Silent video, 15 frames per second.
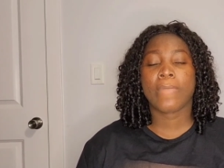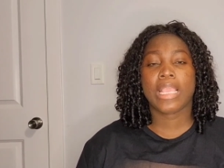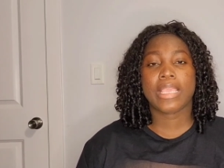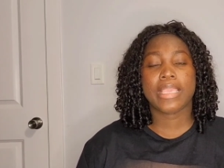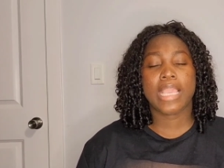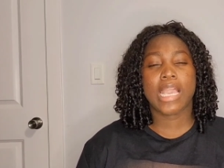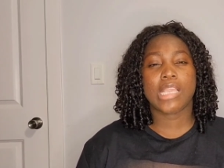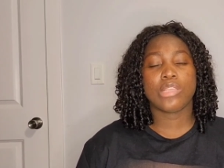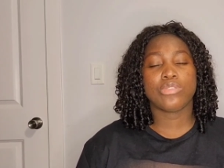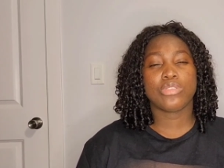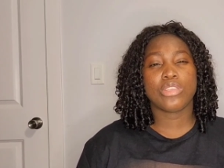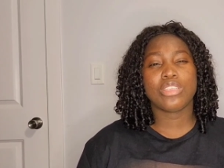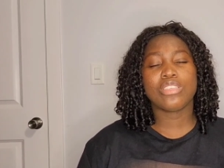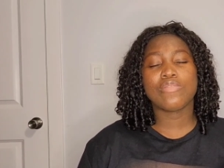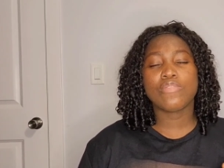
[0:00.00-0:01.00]
Yeah, in
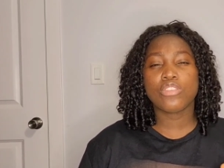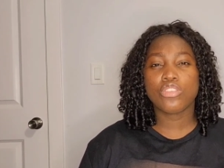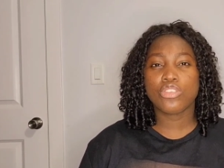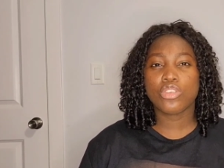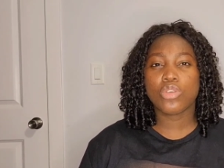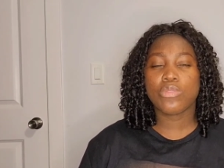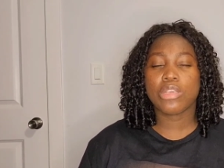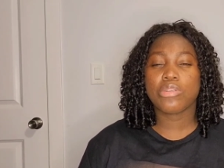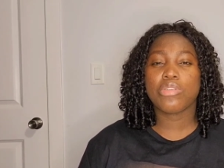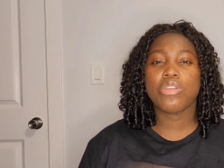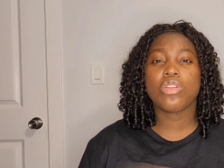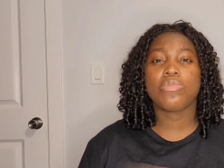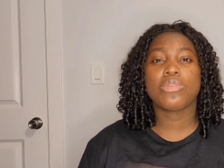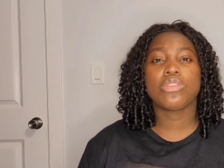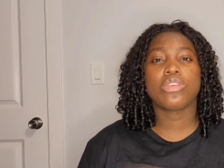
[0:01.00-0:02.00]
today's video, we are
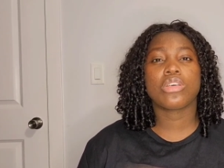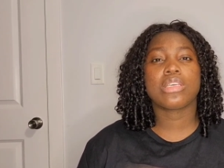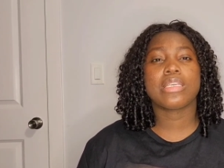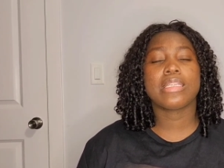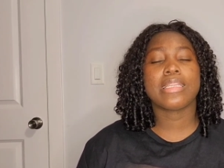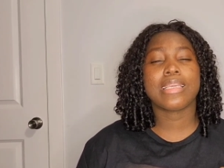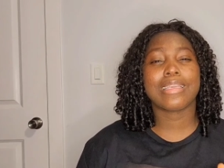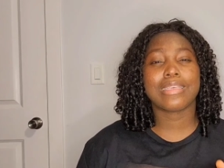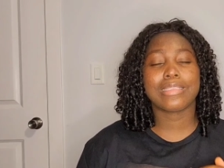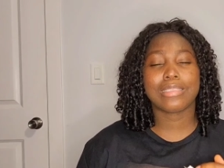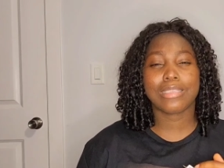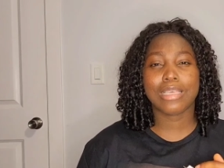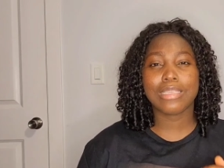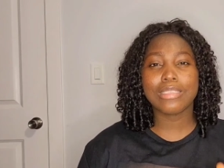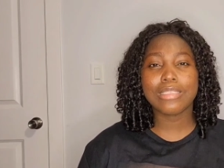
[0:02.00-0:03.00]
going to be talking
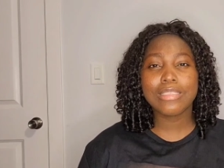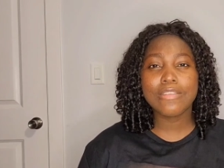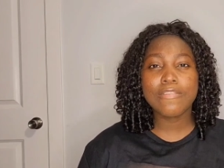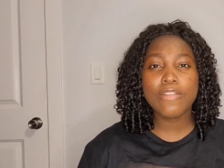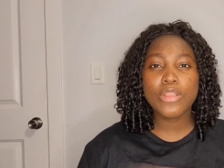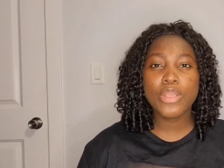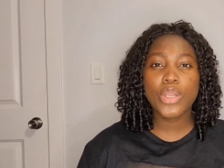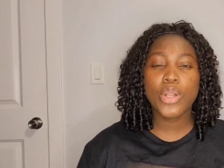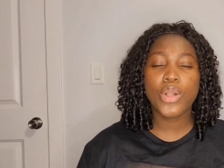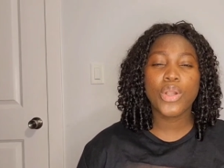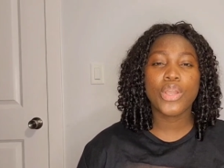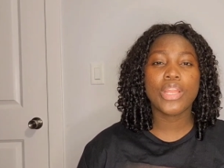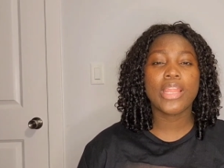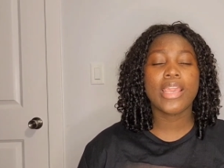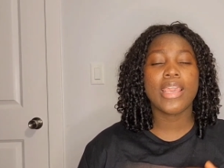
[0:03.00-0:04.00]
extensively
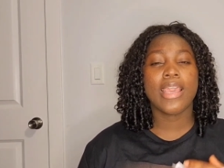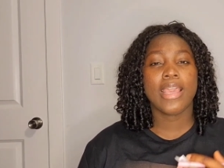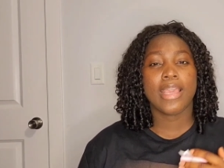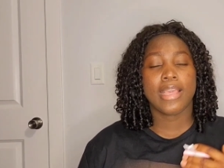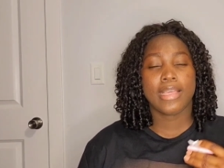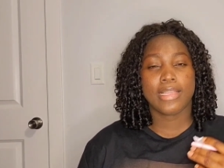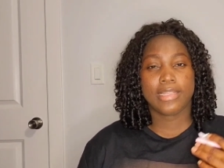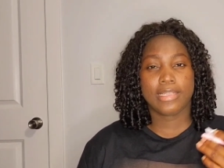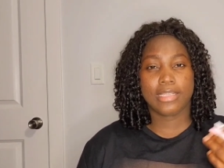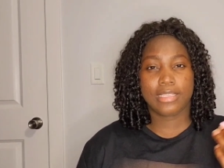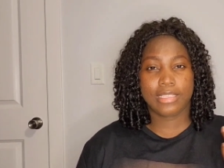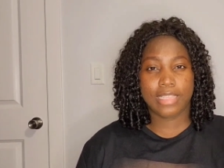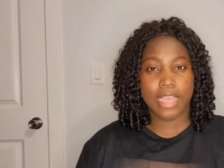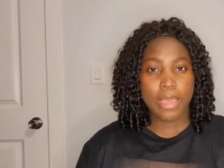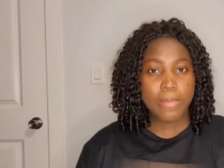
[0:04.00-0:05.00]
on the
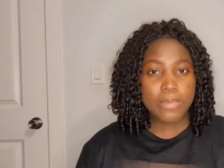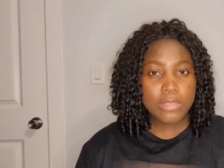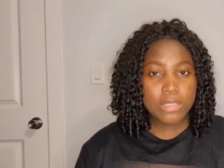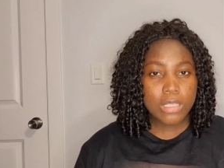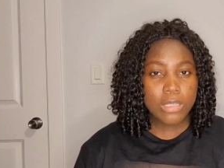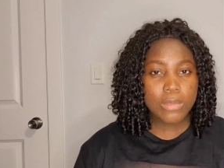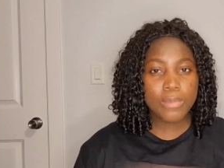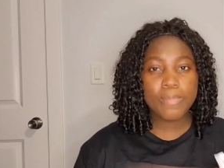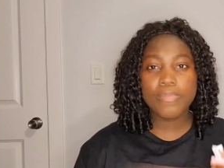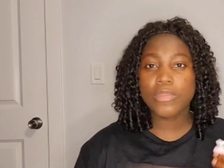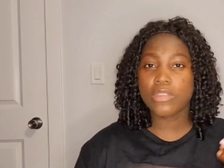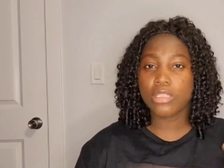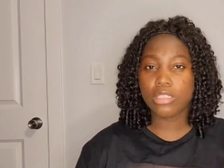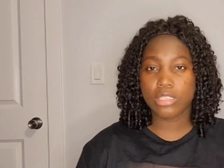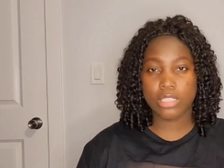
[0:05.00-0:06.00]
steps,
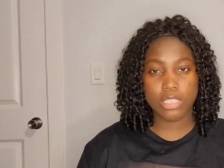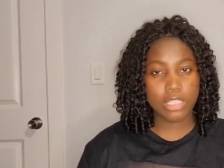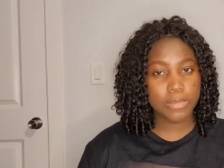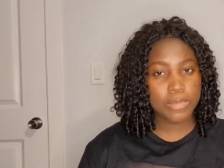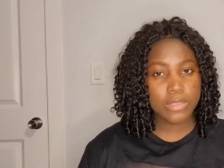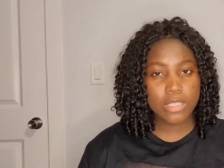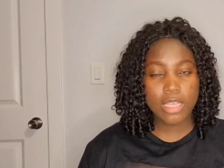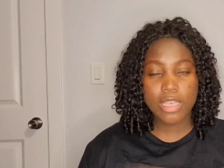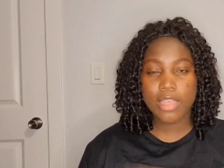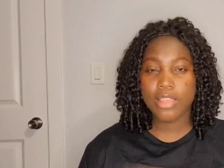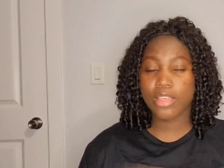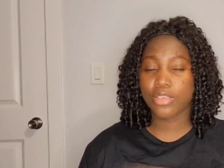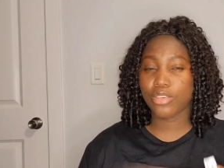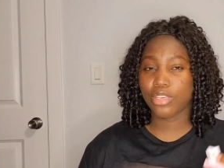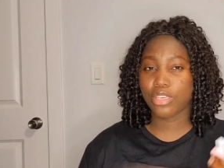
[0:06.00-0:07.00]
the tips
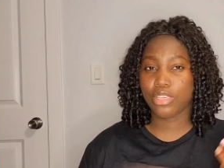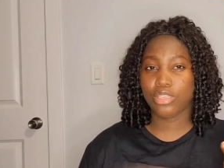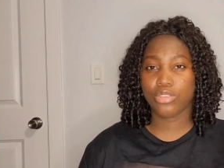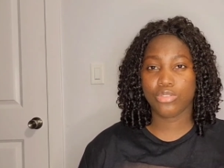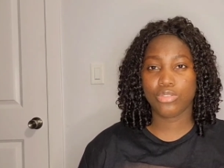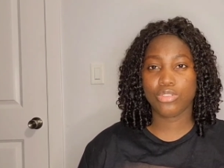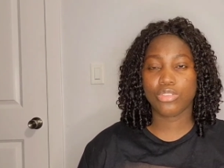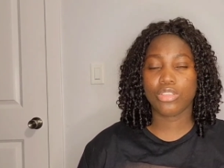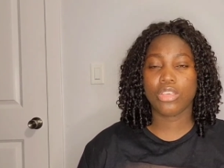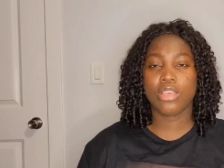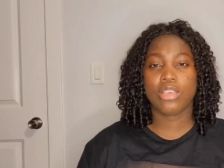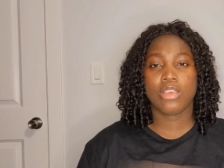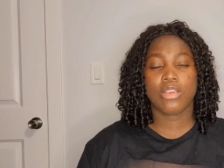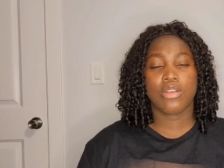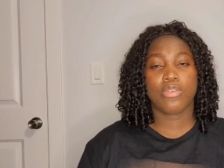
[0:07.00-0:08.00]
that you can use
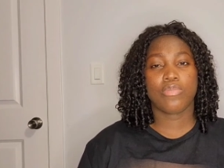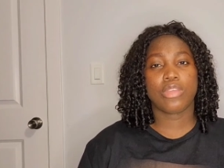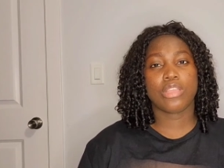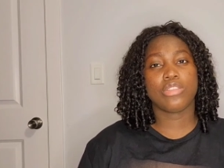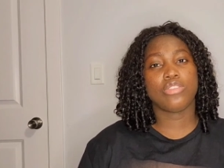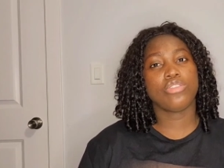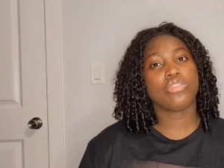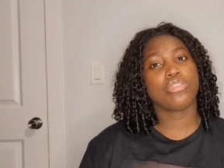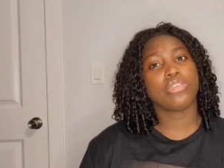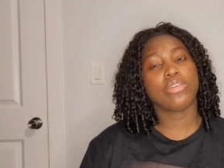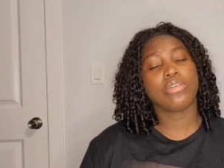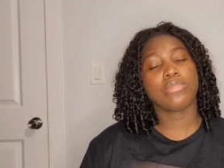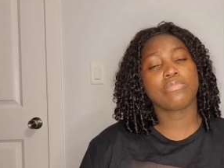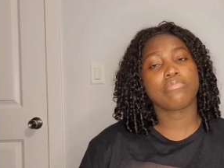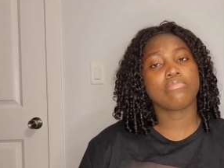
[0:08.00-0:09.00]
when
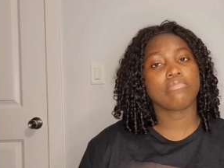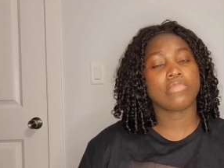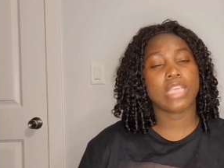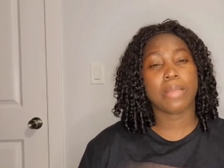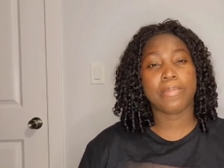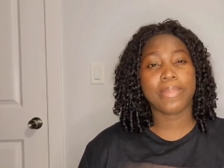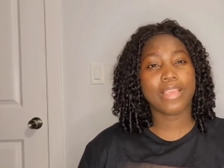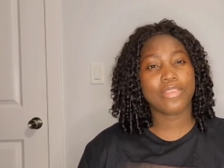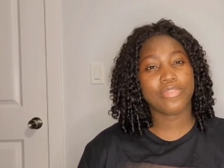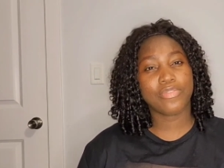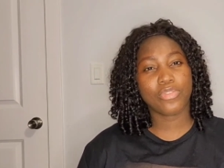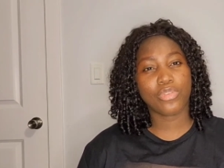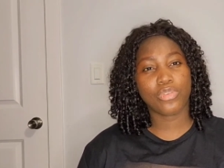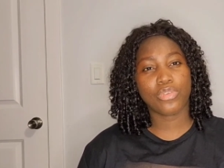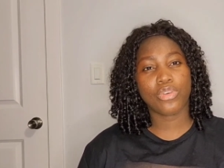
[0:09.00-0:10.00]
you're applying
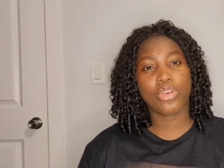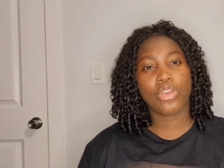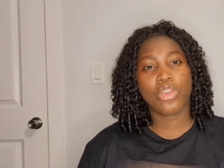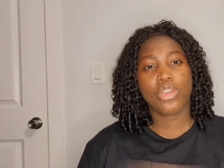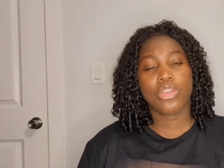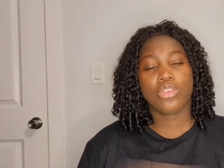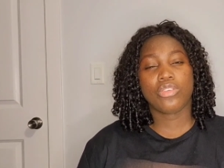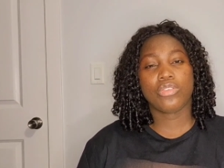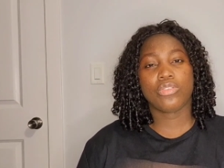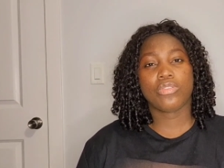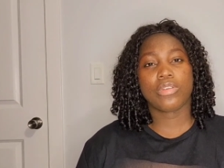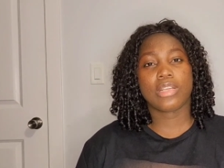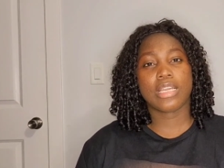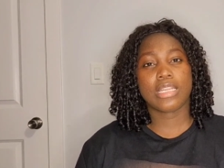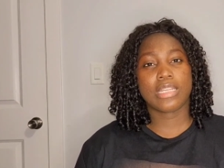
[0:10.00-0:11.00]
for
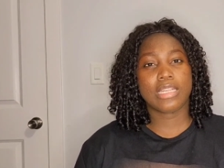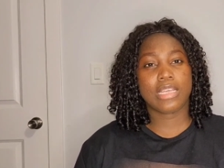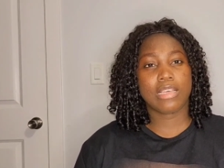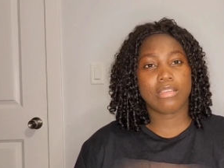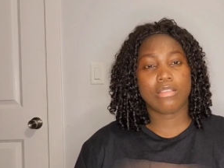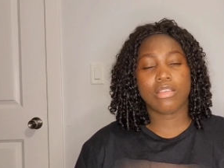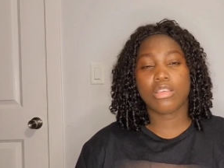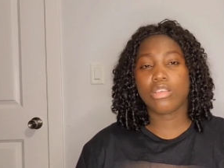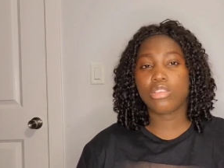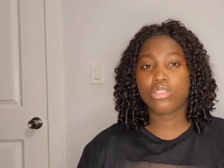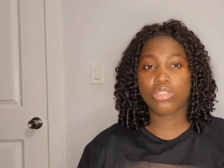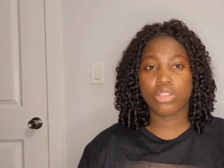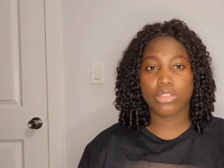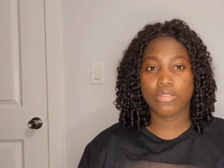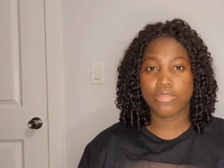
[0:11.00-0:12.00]
your Canada
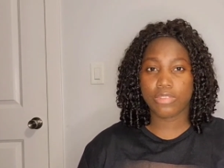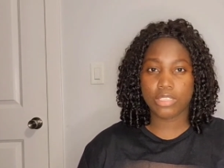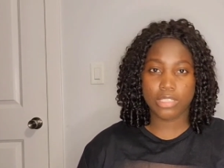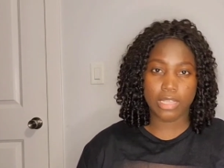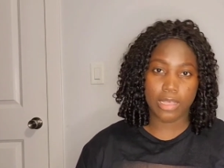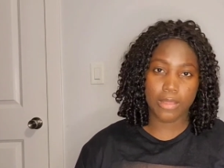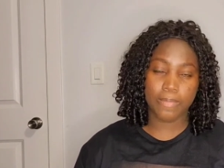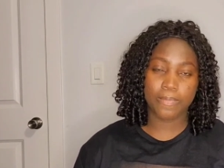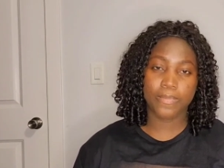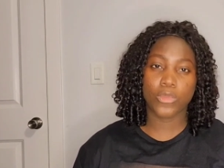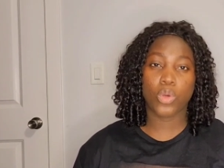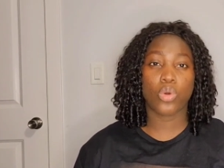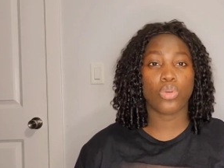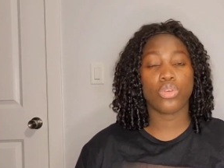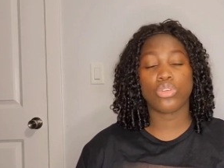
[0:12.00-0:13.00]
study visa
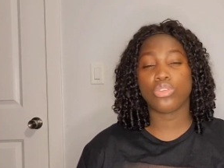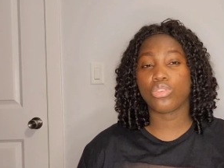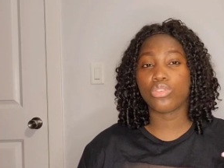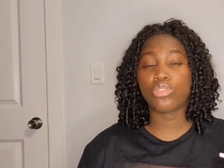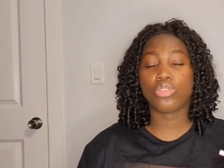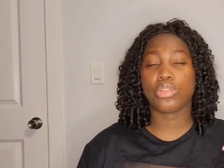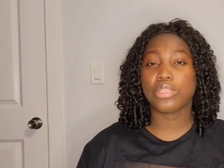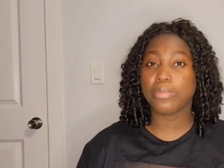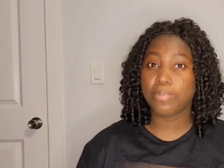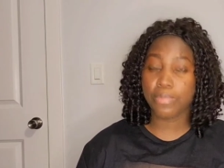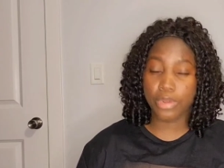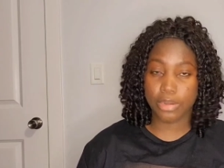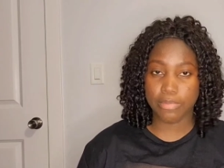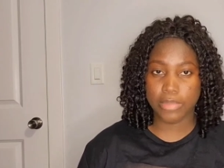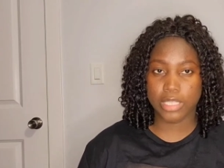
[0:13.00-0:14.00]
or your study
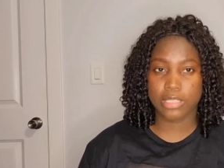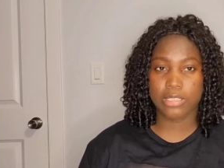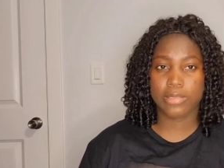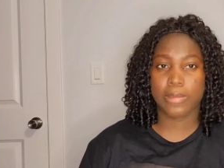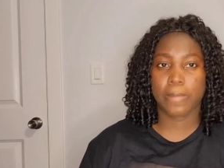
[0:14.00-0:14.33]
permit.